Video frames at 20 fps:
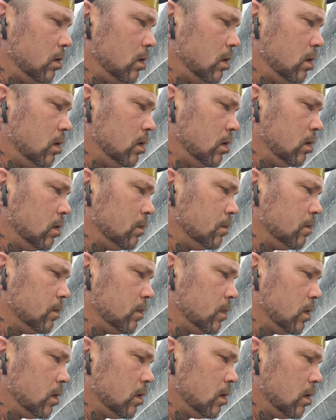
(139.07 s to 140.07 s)

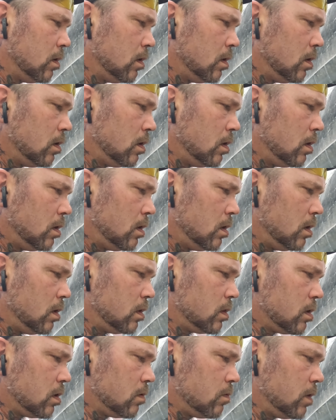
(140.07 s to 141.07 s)

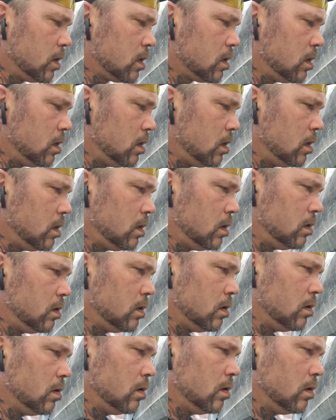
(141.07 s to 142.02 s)
I think we can